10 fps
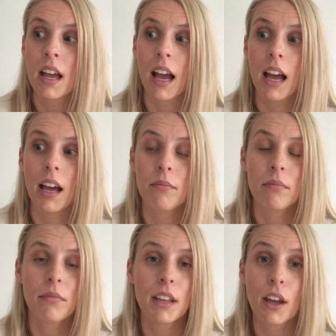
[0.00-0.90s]

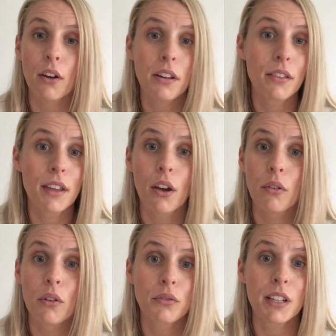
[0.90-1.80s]
the only thing
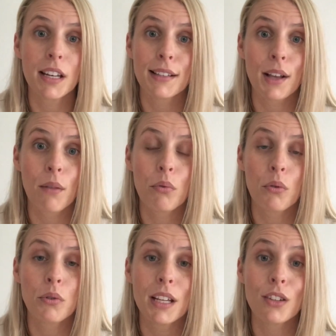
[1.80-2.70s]
going off to the exam
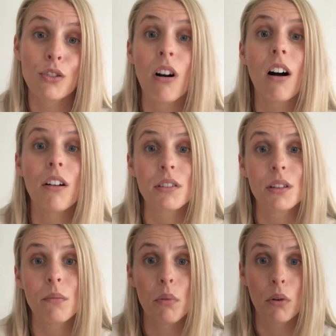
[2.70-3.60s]
board is your
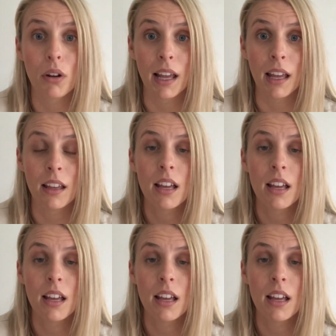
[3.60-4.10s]
answer booklet.